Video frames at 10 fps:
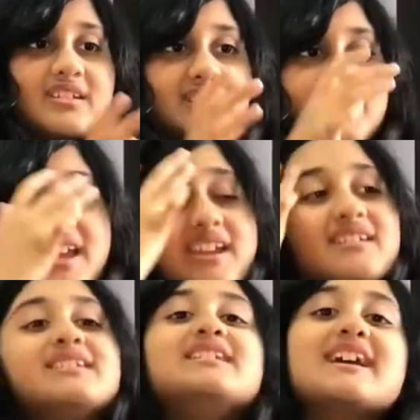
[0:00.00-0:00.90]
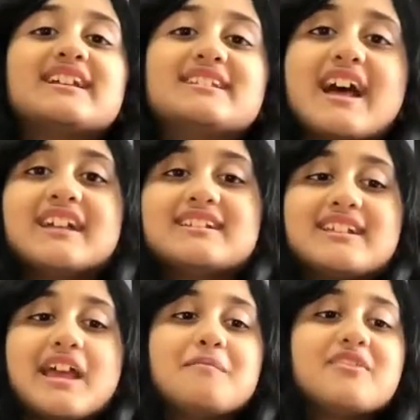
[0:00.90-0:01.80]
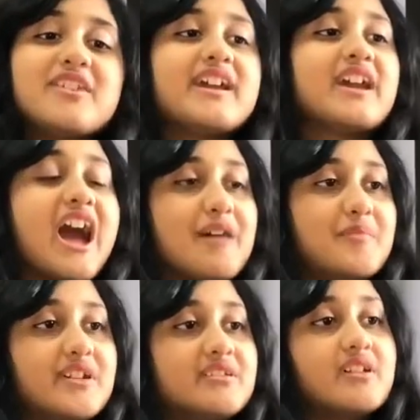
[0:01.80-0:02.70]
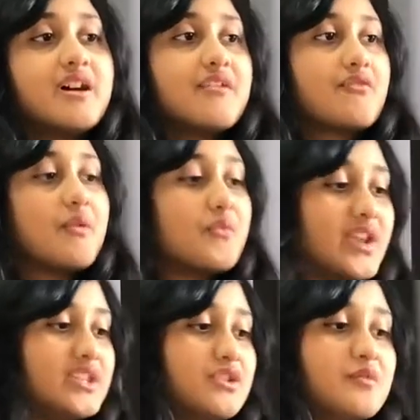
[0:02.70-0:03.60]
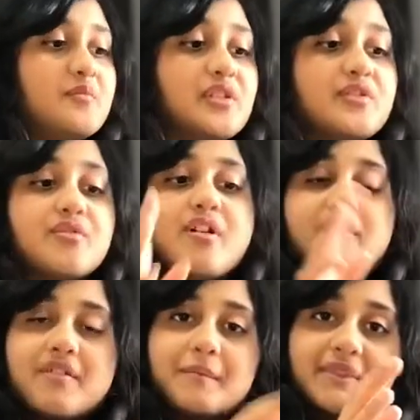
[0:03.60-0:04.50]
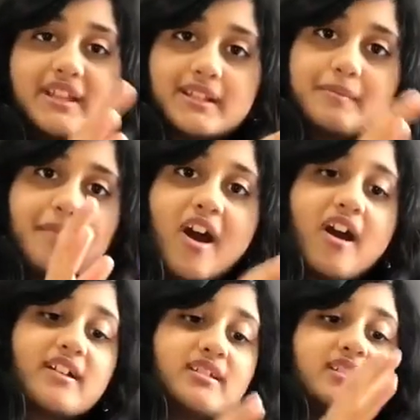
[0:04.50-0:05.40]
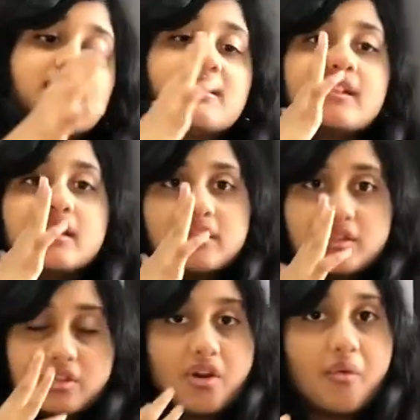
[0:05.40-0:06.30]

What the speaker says: See? the exact same thing happened from when you blew from this part. Do you know